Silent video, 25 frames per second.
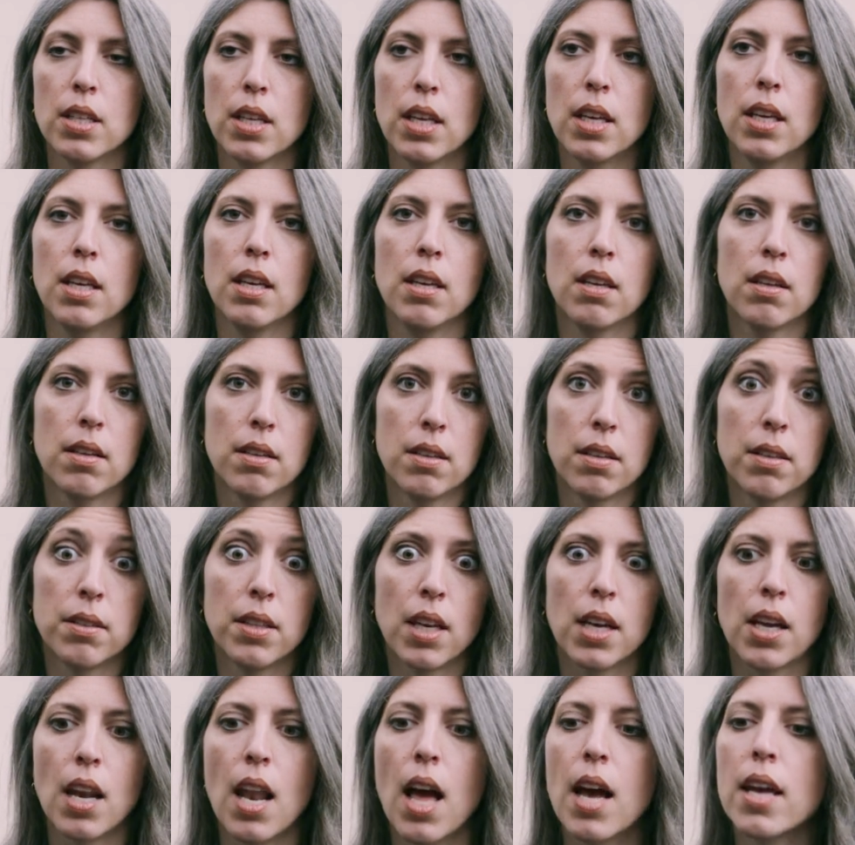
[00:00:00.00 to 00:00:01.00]

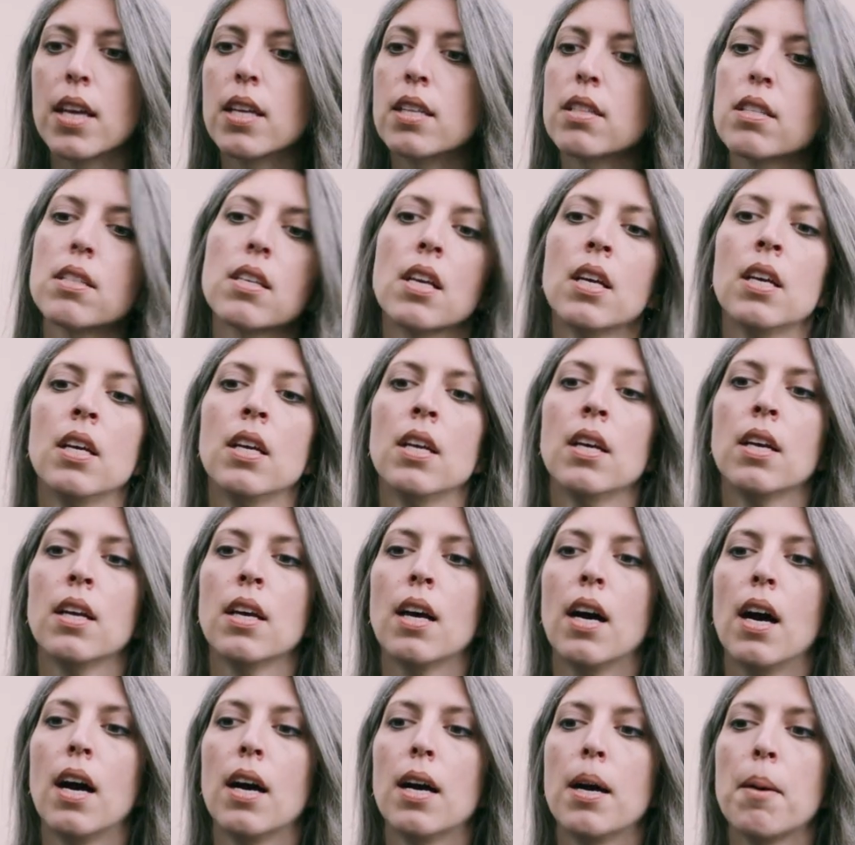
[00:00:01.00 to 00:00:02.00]
the client.
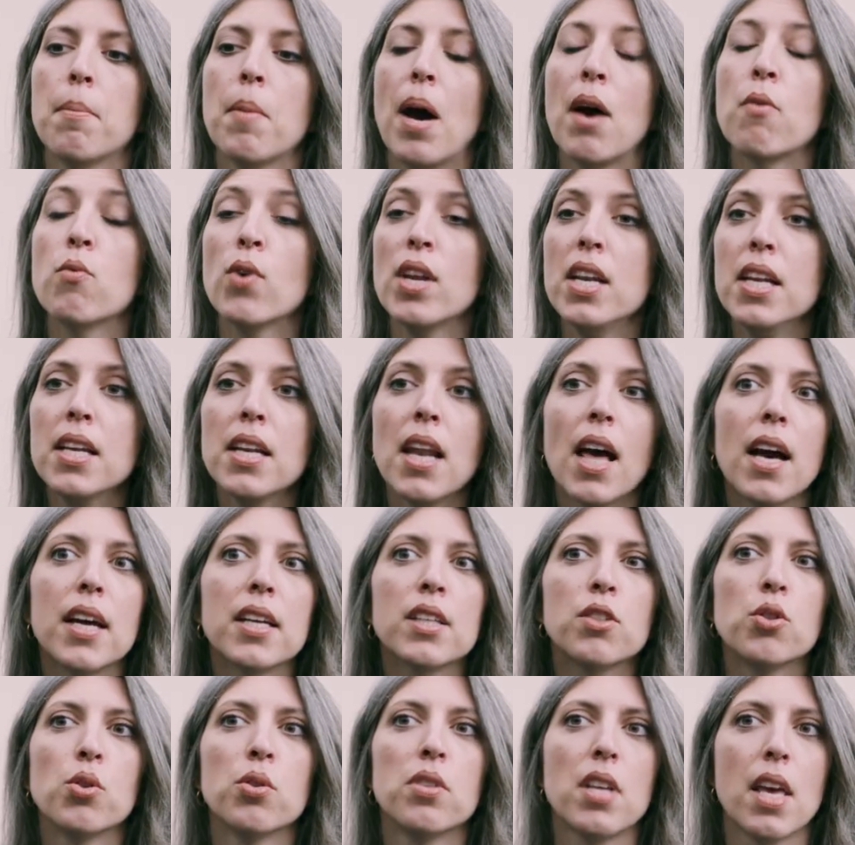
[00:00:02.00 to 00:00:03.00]
I really
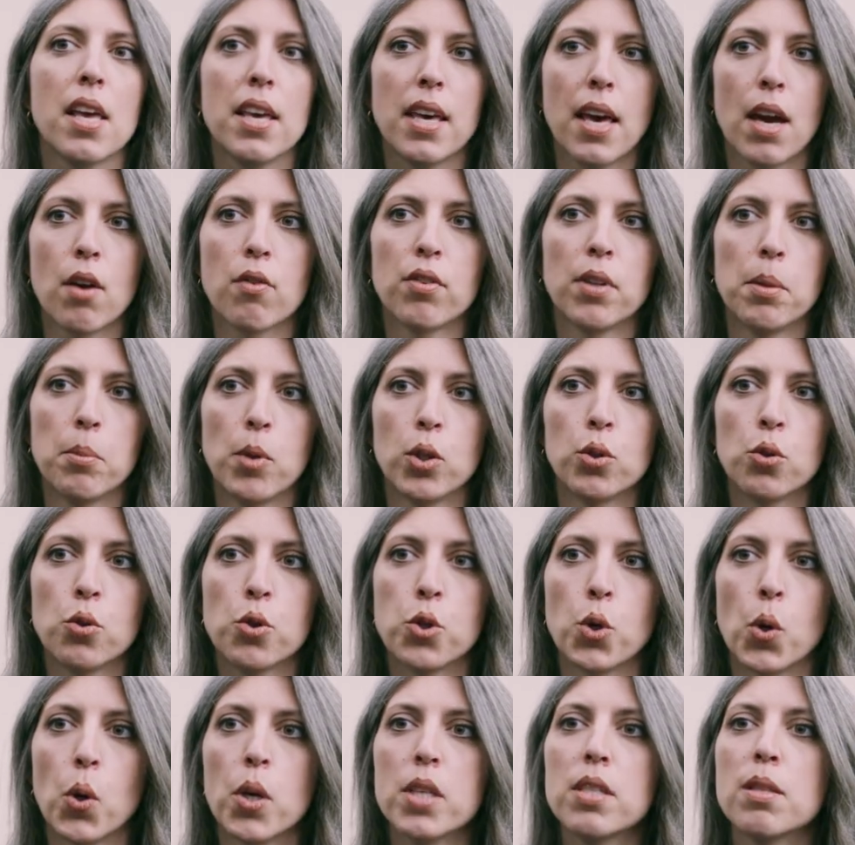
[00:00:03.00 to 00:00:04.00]
like to take care of the model
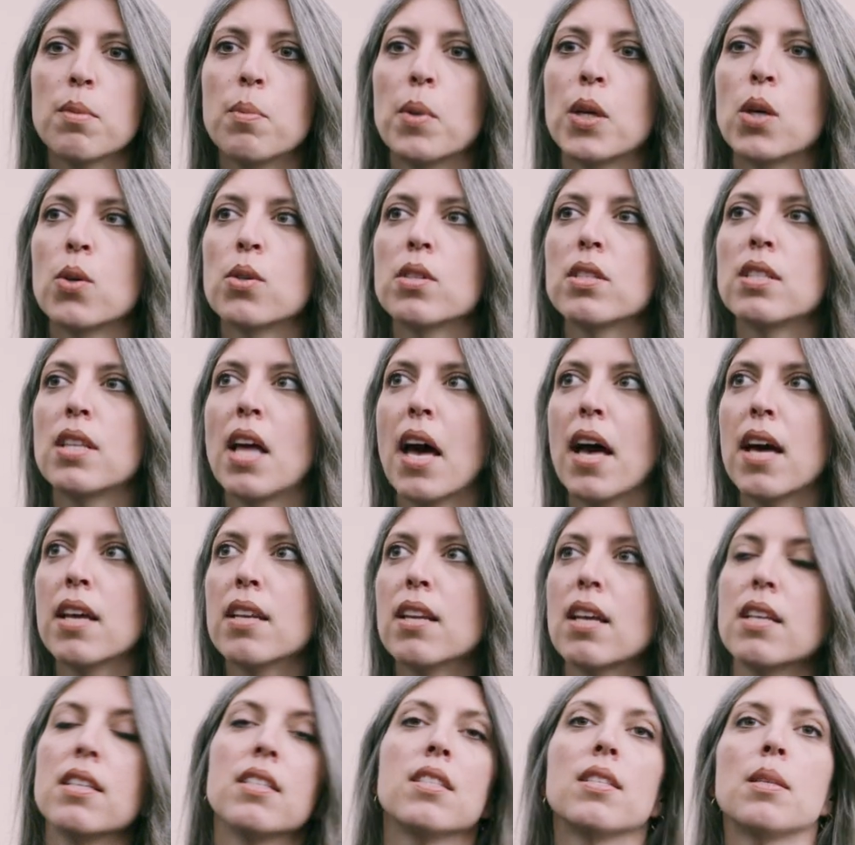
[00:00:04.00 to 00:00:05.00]
choice, because
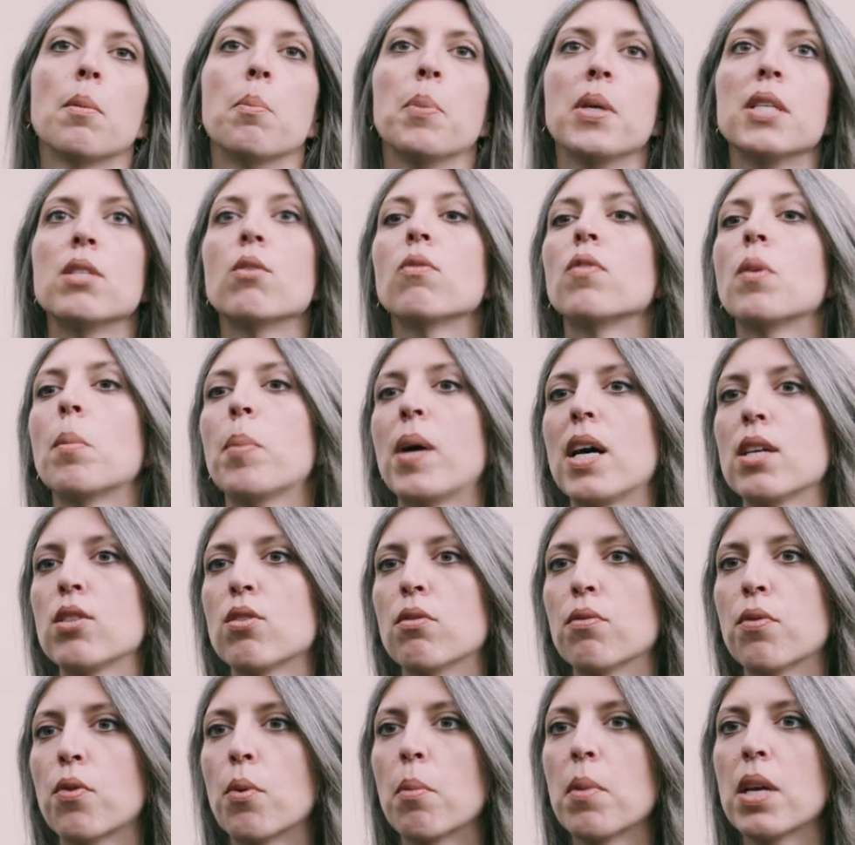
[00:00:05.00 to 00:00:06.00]
it's a piece of the
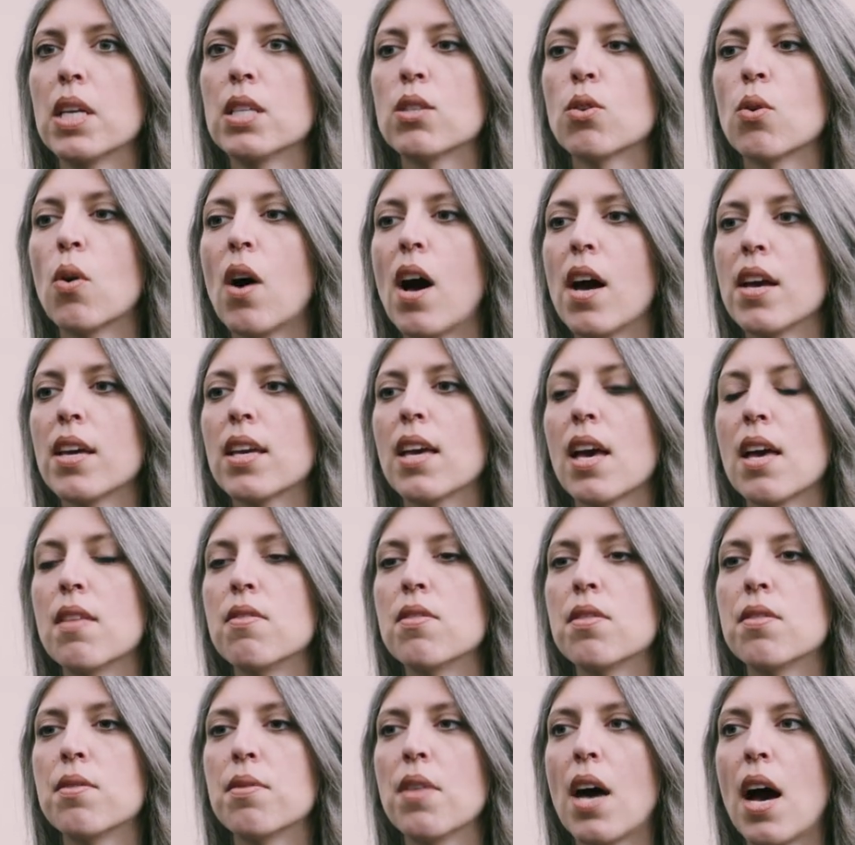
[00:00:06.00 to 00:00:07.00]
puzzle for me. So I
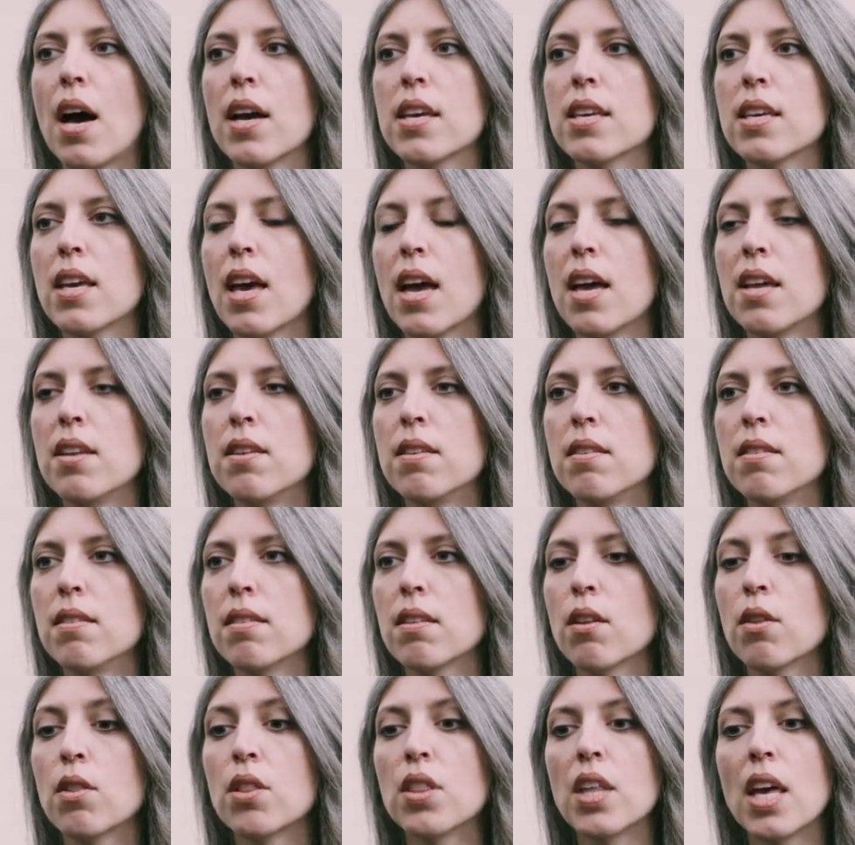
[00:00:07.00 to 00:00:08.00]
can
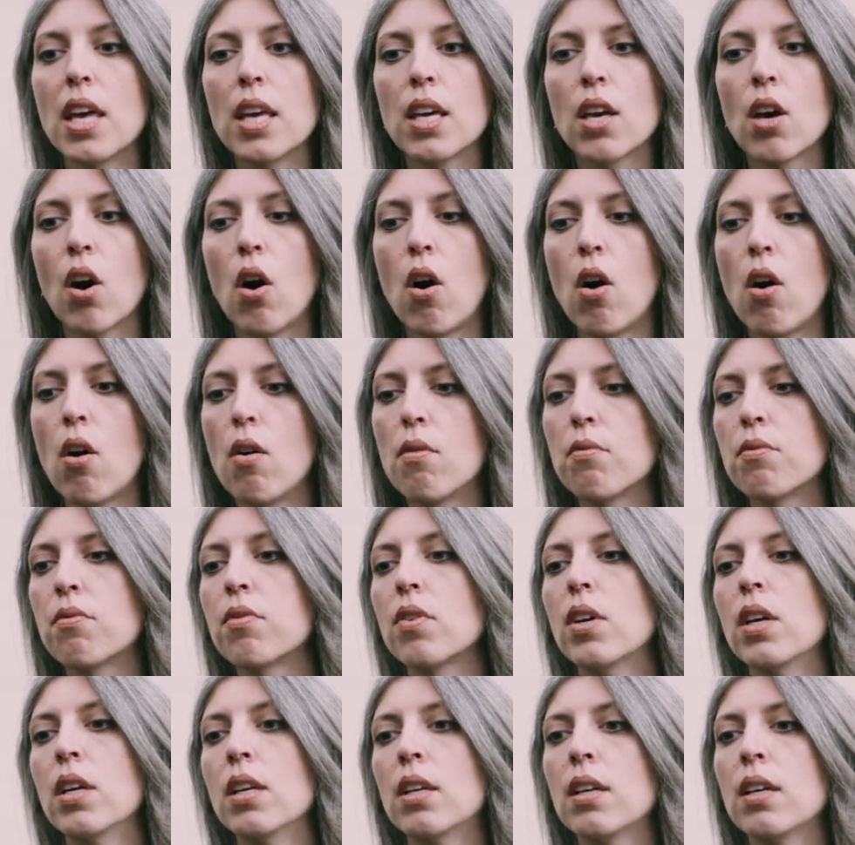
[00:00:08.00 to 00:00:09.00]
think of,